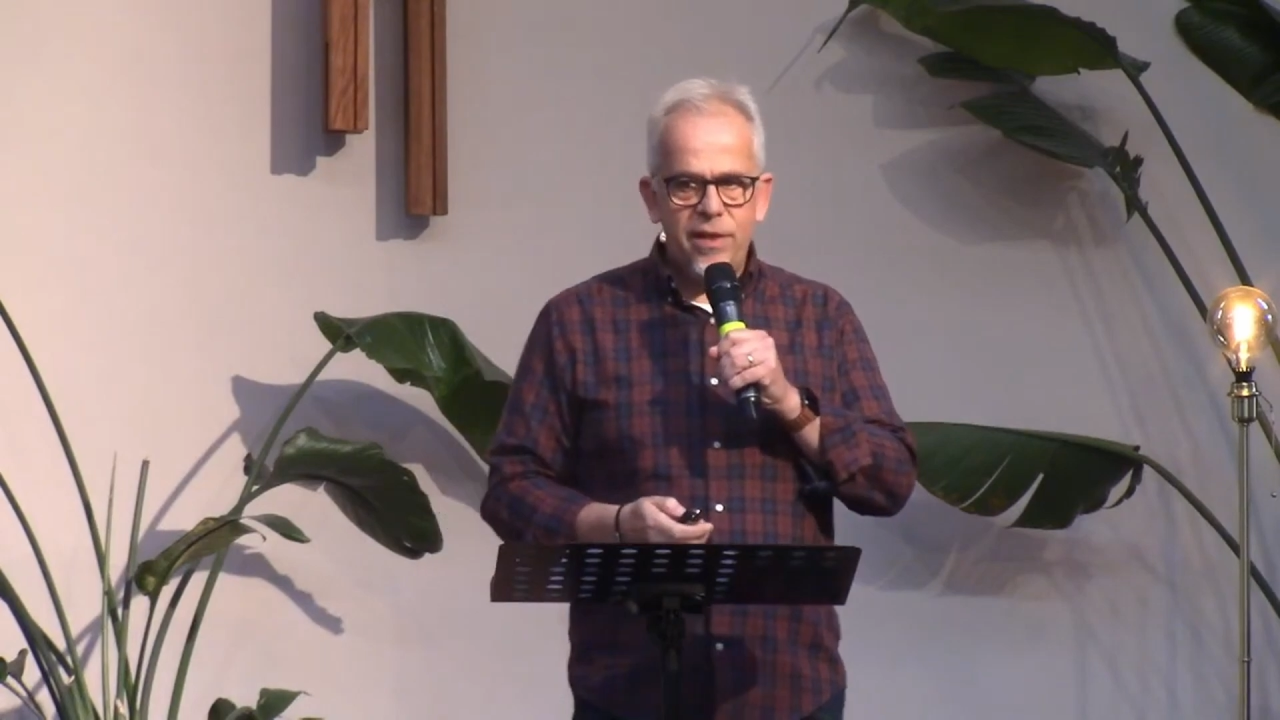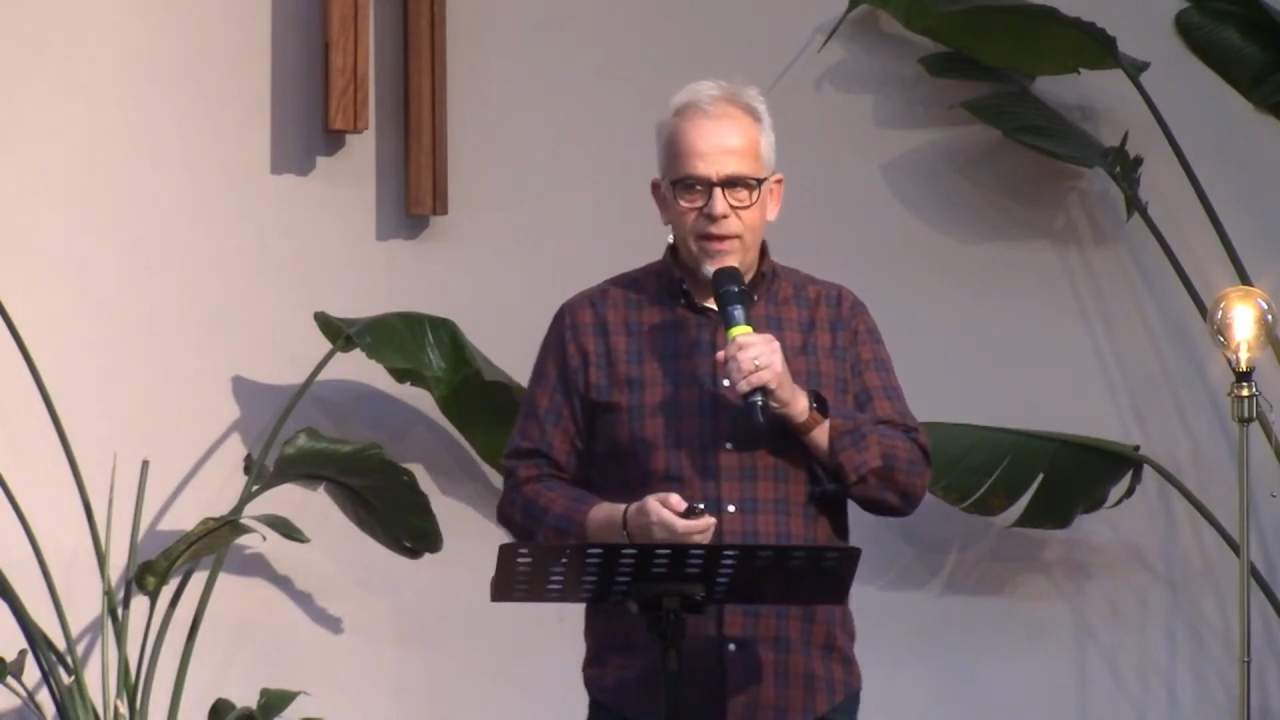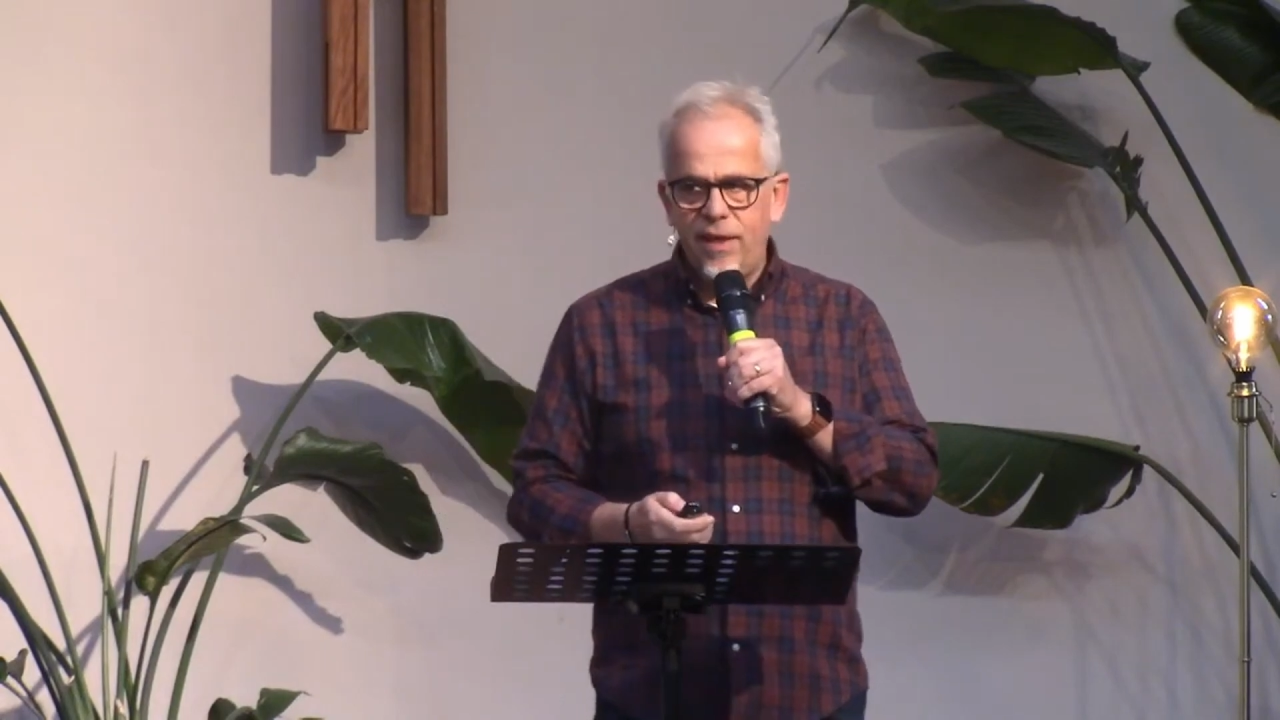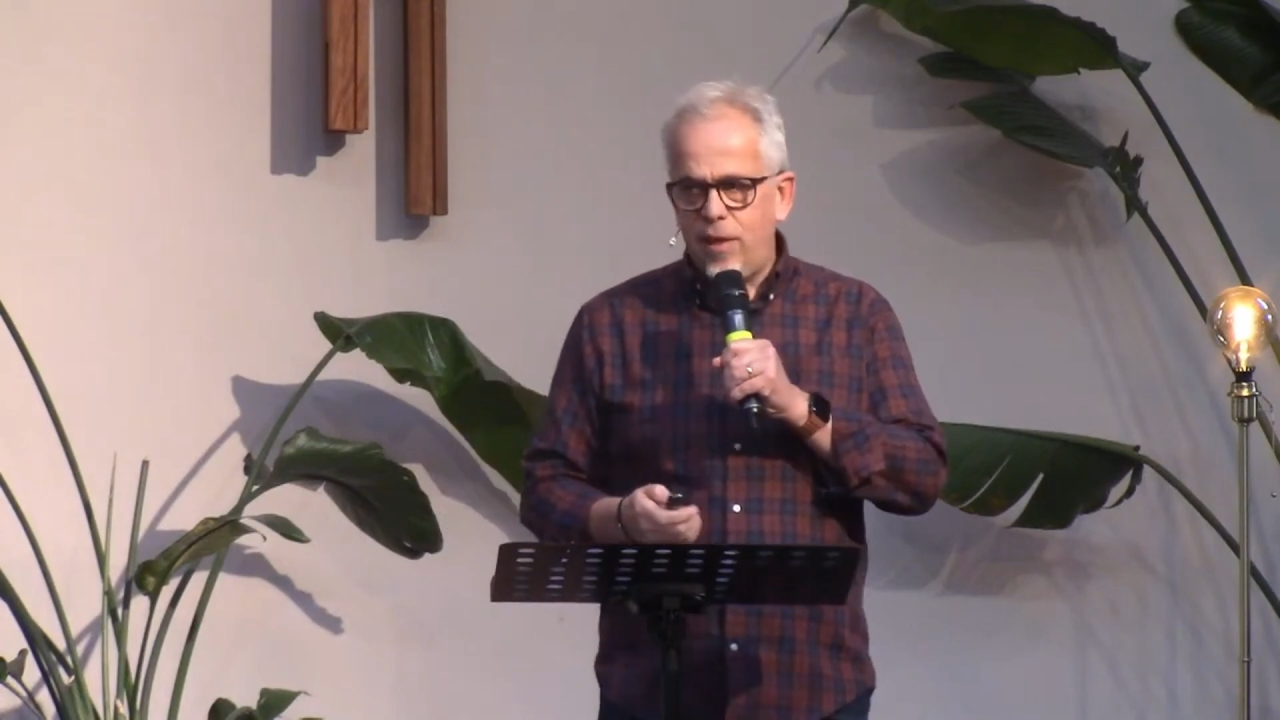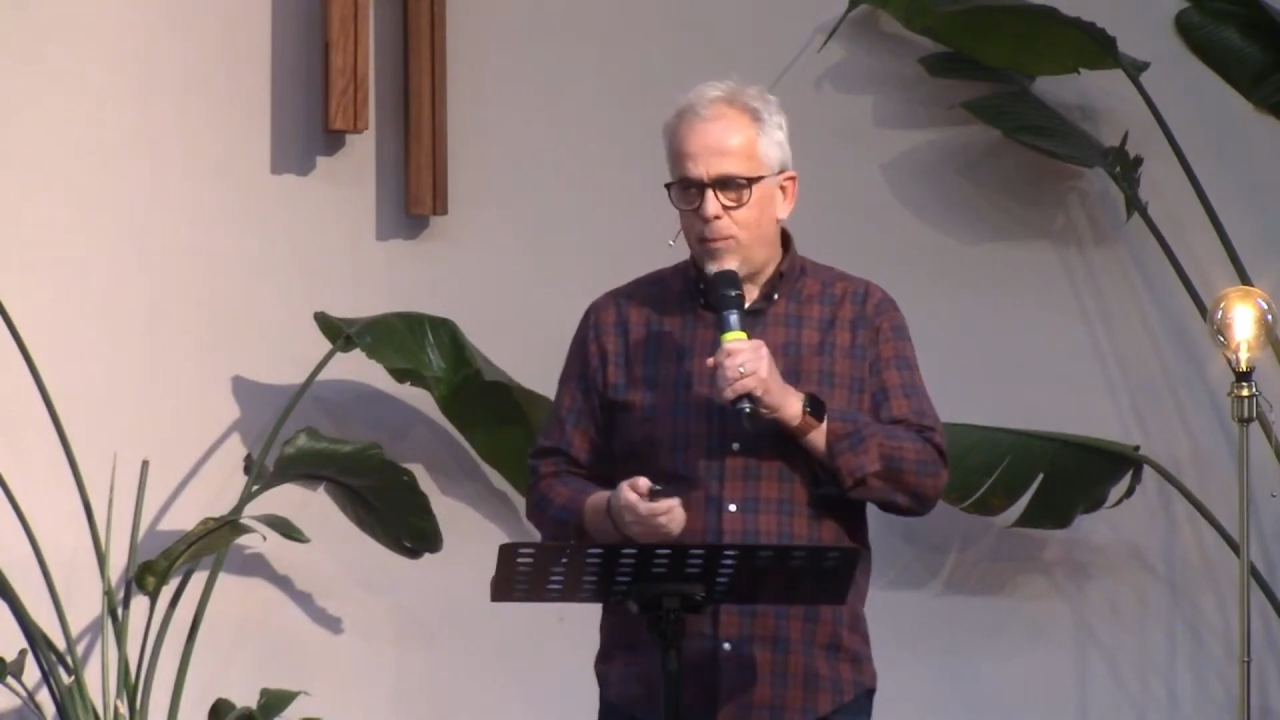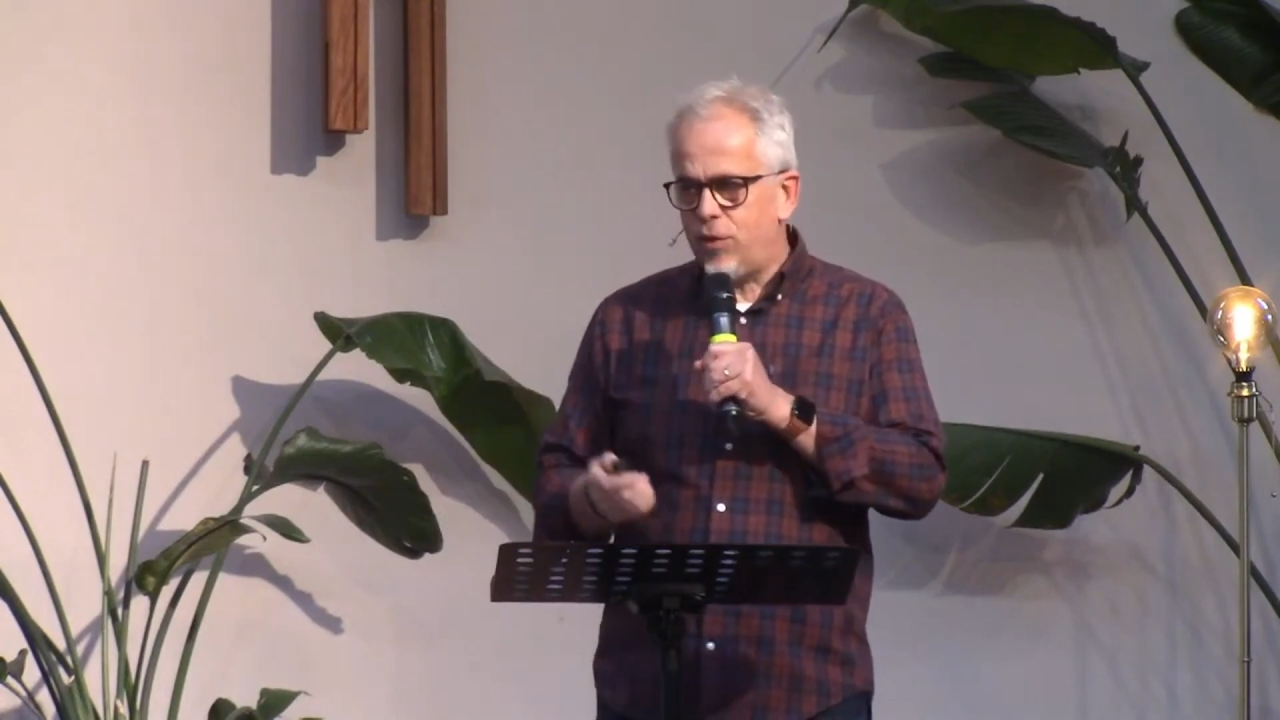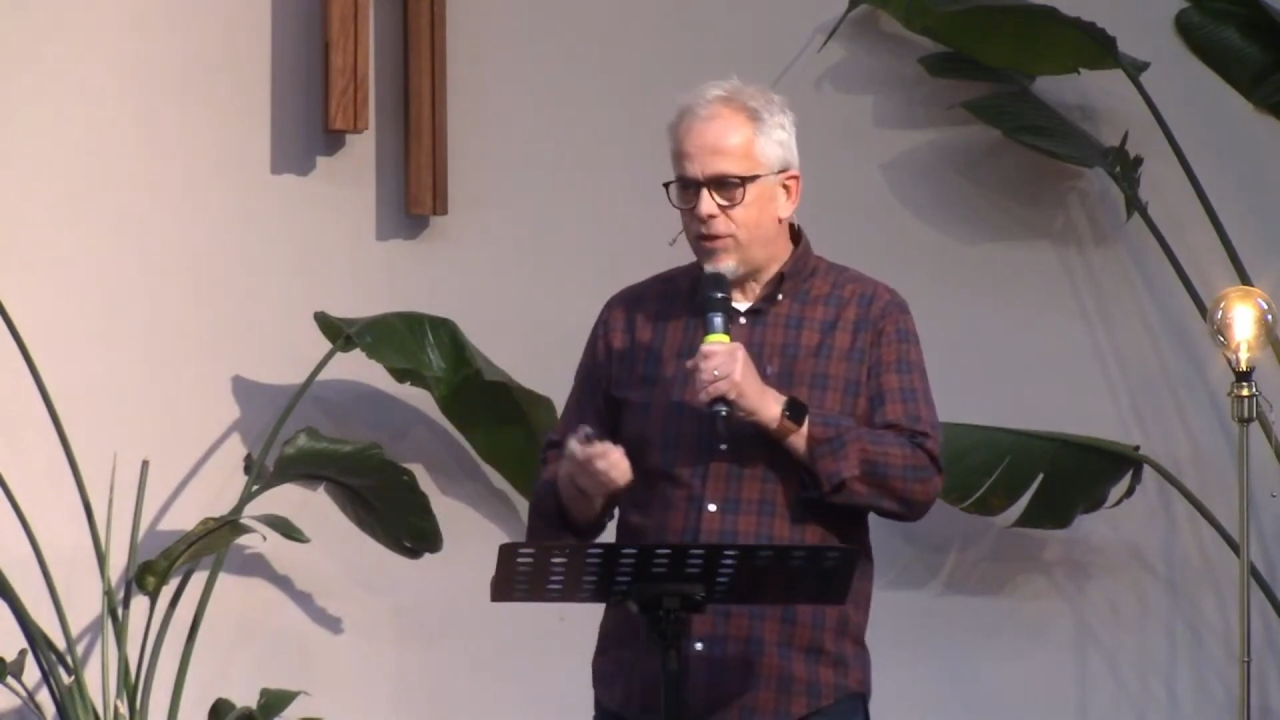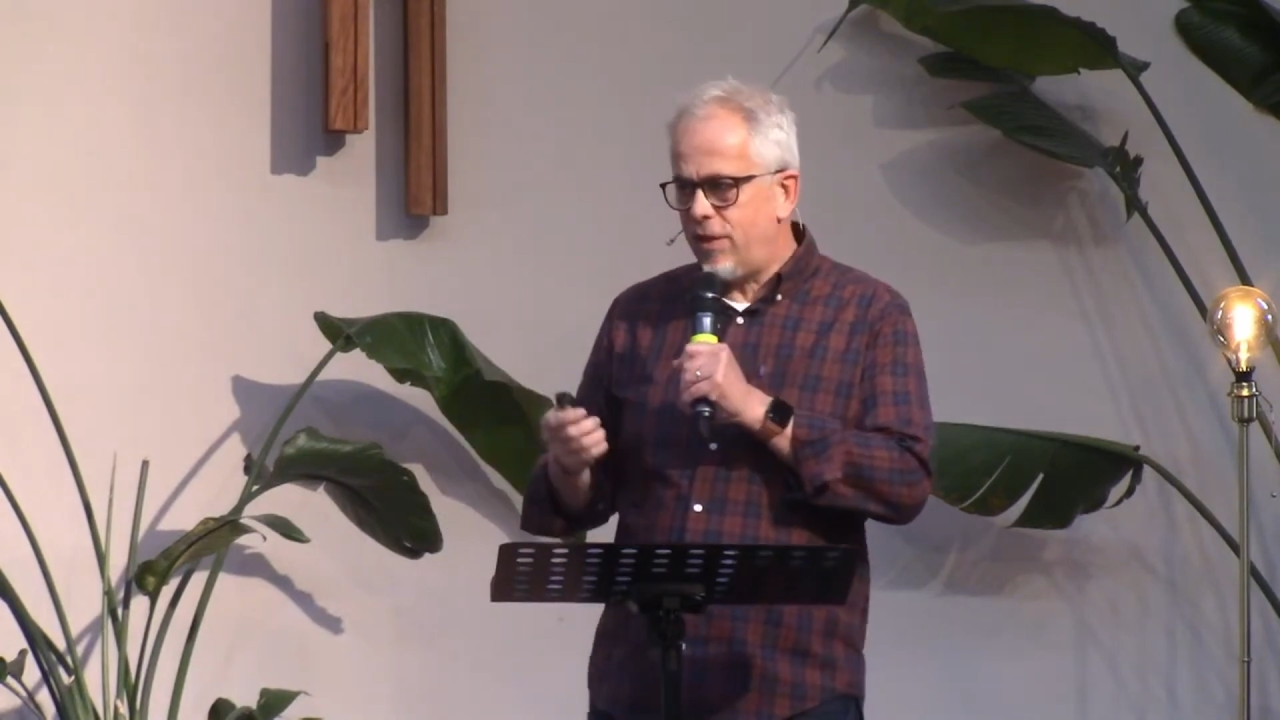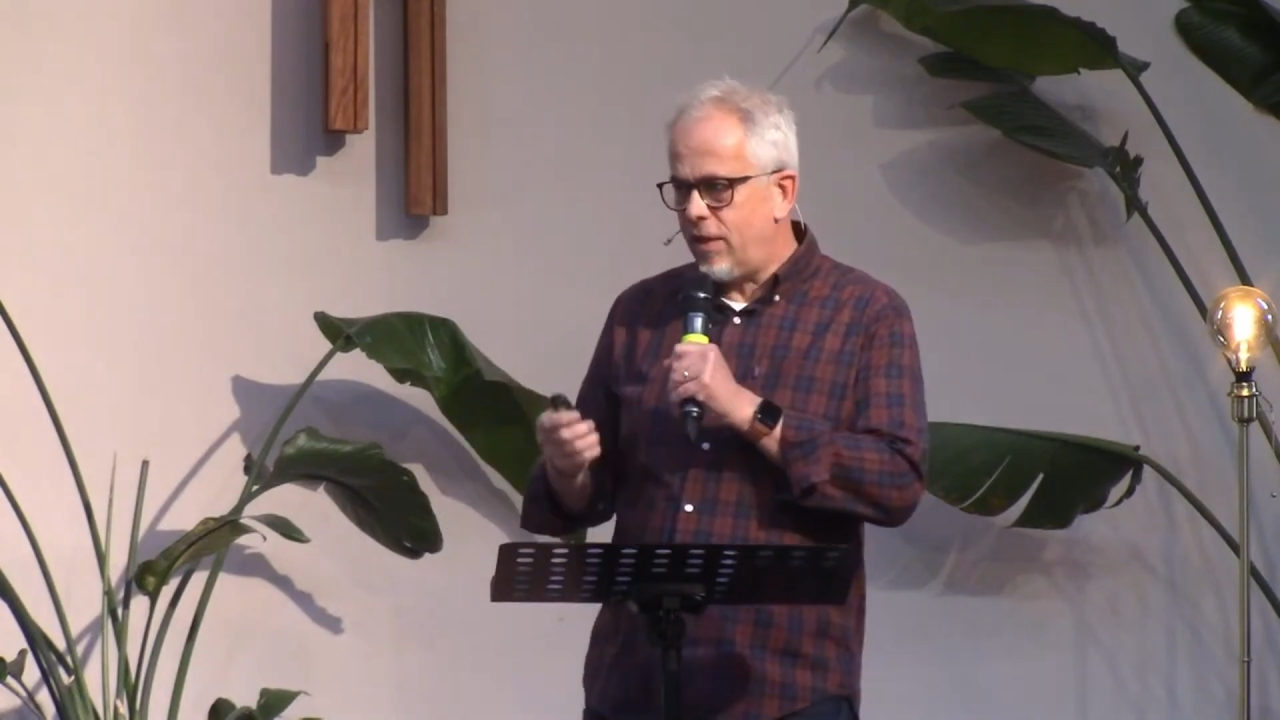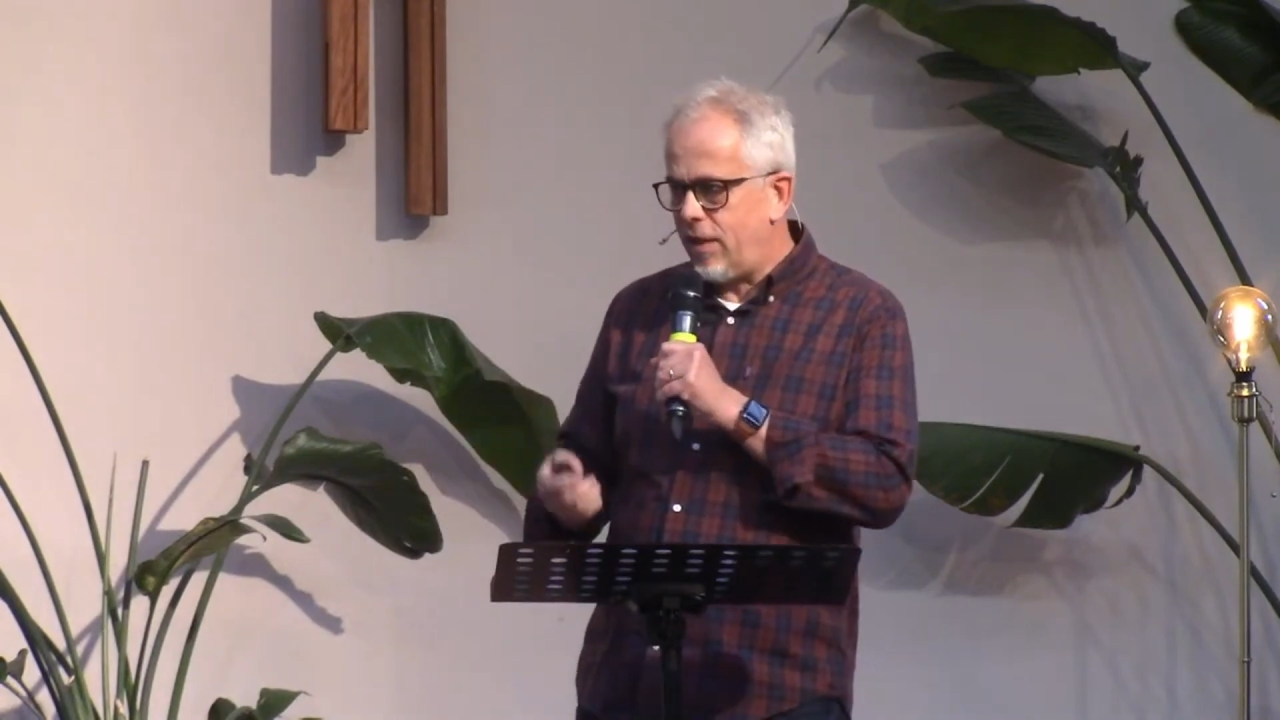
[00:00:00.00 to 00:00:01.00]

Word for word: I think he puts in the,